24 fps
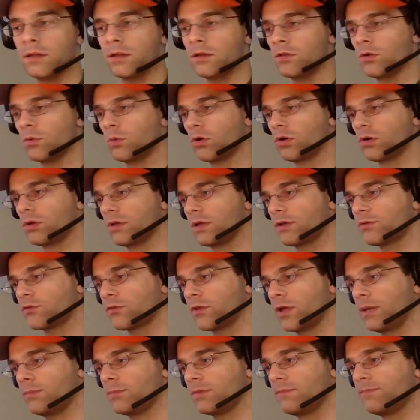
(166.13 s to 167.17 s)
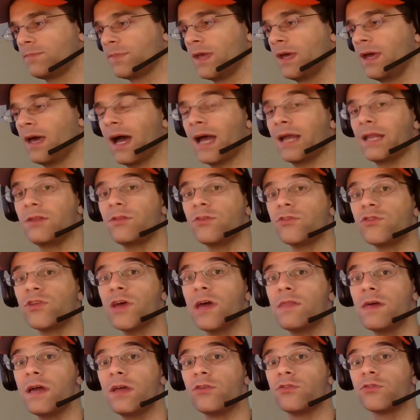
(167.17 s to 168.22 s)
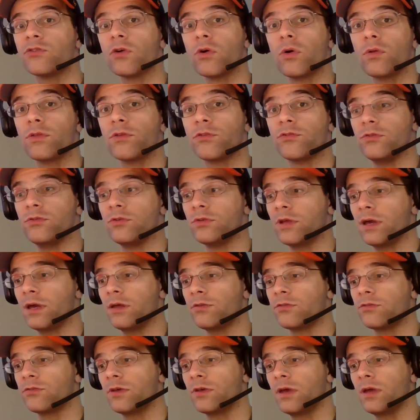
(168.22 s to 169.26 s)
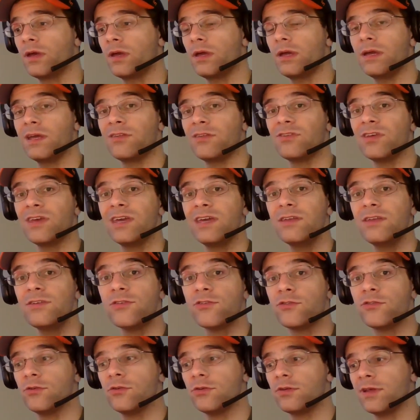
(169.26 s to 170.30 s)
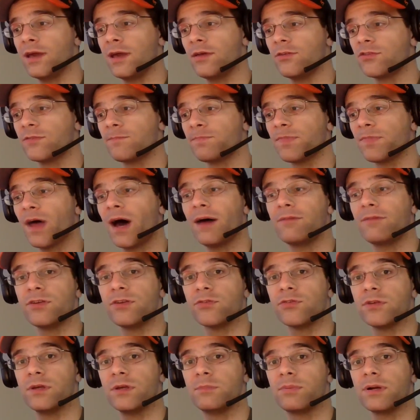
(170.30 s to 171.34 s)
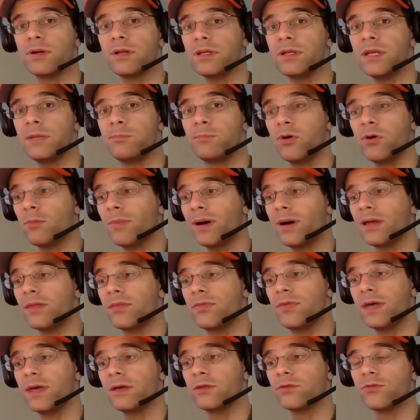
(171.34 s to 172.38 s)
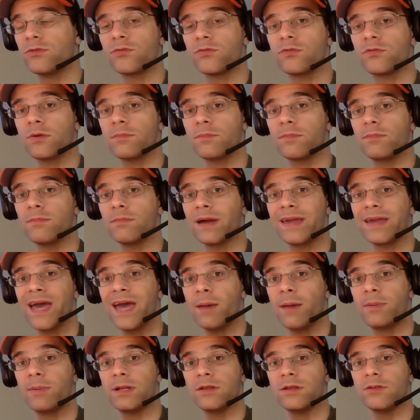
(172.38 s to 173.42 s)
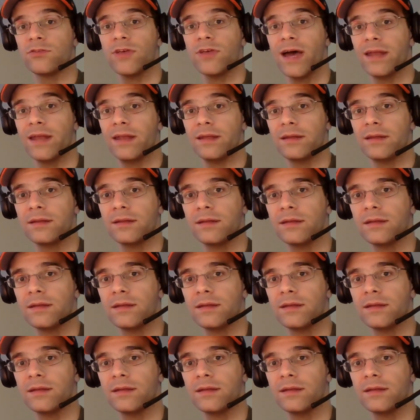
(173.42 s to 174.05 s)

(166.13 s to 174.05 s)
the warden exclaimed. I didn't say they stole the suitcase. It's his suitcase, obviously, but he put my things from my cabin inside it.